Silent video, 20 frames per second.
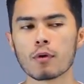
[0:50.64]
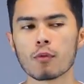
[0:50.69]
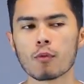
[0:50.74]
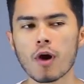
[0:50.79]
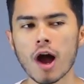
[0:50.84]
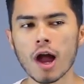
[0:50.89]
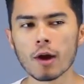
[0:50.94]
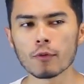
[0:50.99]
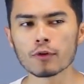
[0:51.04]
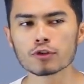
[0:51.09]
But
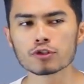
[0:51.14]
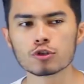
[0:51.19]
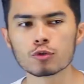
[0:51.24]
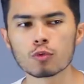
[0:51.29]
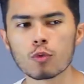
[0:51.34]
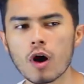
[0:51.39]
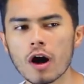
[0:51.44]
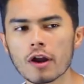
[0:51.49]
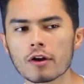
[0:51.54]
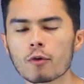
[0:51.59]
why would you
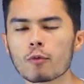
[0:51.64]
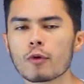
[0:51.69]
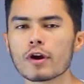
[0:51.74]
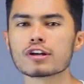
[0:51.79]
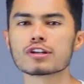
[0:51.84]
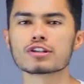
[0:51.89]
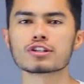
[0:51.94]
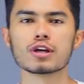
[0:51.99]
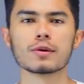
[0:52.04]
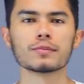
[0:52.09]
want to
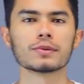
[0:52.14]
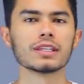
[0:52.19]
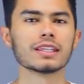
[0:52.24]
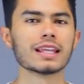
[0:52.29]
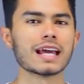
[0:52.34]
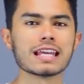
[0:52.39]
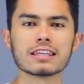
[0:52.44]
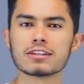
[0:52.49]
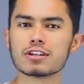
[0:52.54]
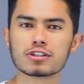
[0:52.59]
wear something
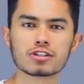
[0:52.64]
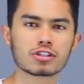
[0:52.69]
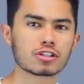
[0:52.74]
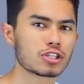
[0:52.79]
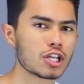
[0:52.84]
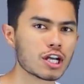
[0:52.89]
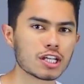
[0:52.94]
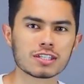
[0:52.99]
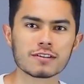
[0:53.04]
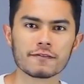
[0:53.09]
that
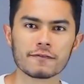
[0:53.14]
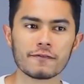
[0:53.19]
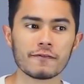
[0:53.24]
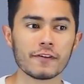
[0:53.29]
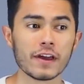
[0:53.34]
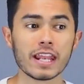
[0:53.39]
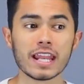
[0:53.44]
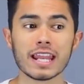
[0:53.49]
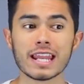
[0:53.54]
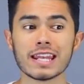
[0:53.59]
just doesn't
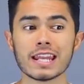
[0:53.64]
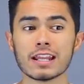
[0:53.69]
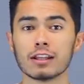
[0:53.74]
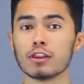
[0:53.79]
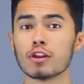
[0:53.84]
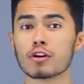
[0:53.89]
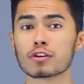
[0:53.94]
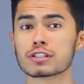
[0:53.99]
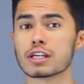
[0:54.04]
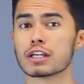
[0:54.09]
fit and it
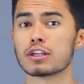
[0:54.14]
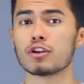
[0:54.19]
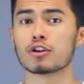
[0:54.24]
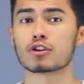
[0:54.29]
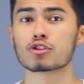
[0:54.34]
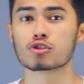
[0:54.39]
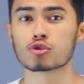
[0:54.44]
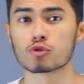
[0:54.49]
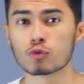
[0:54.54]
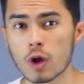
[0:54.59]
looks like
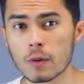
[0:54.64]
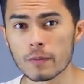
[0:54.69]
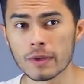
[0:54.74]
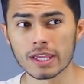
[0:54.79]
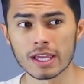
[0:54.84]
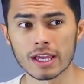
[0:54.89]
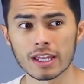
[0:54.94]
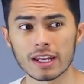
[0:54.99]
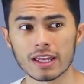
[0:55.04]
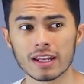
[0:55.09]
you're
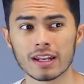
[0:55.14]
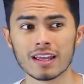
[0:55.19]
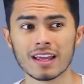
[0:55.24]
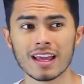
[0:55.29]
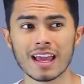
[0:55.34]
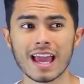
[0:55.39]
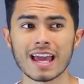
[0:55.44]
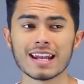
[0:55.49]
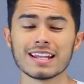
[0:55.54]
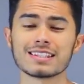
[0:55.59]
swimming in it,
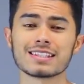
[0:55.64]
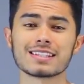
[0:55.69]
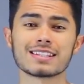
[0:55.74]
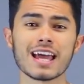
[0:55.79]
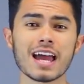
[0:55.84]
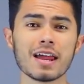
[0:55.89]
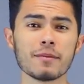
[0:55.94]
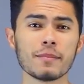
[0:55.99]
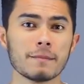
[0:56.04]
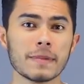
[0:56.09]
and
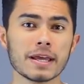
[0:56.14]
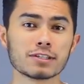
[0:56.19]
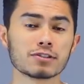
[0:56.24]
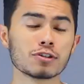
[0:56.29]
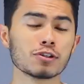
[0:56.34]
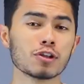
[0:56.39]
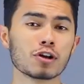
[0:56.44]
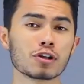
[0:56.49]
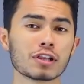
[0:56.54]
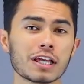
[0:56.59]
instead
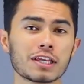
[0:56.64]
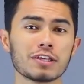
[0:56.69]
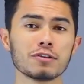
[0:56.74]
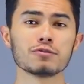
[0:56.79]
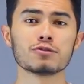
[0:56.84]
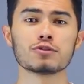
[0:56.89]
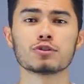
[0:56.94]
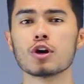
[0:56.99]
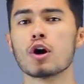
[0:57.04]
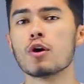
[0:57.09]
makes you look like
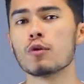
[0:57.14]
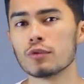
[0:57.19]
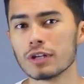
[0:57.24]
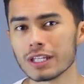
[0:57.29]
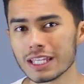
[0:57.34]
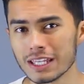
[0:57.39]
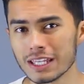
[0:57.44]
you don't